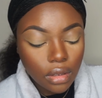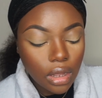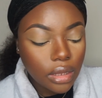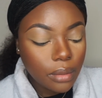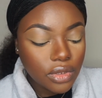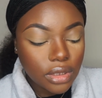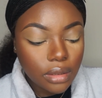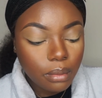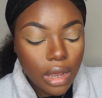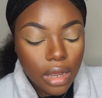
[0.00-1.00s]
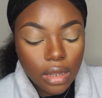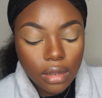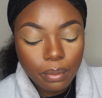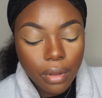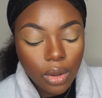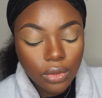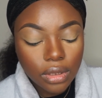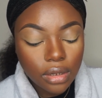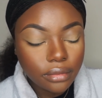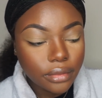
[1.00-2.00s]
and I'm using the MAC
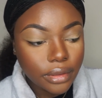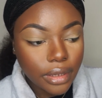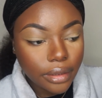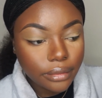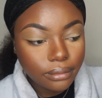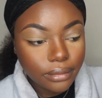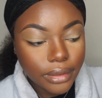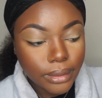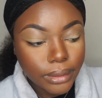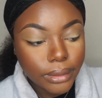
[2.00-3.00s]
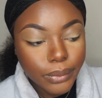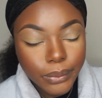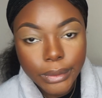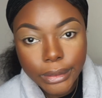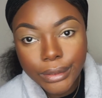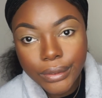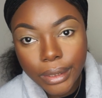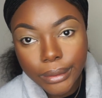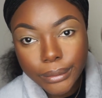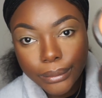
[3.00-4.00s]
powder. Yeah, this is
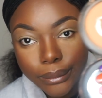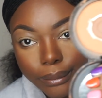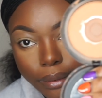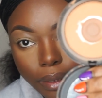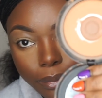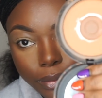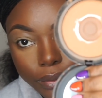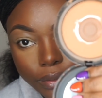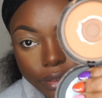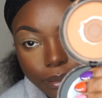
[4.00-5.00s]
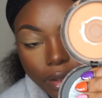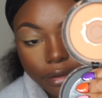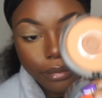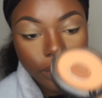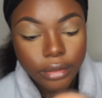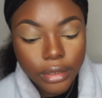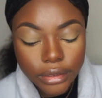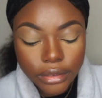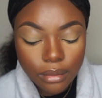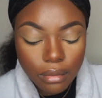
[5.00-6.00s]
dead. I'm going to use the MAC powder.
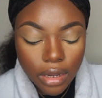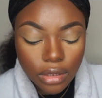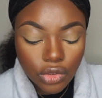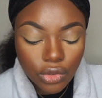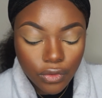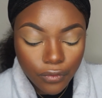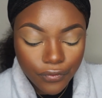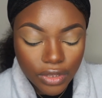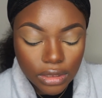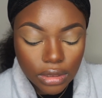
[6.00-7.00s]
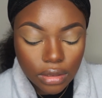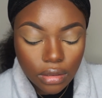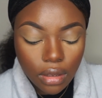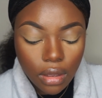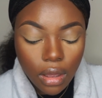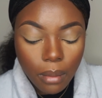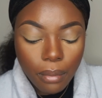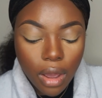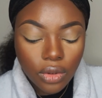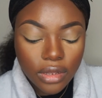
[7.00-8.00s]
This is the MAC Studio Face
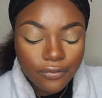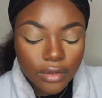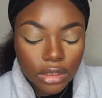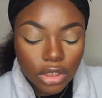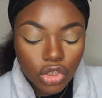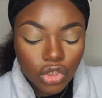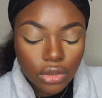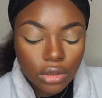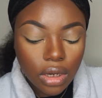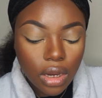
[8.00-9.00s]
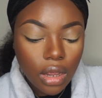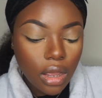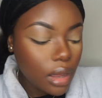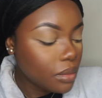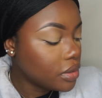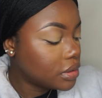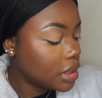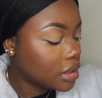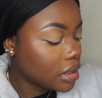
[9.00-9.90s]
Powder Foundation. I'm going to take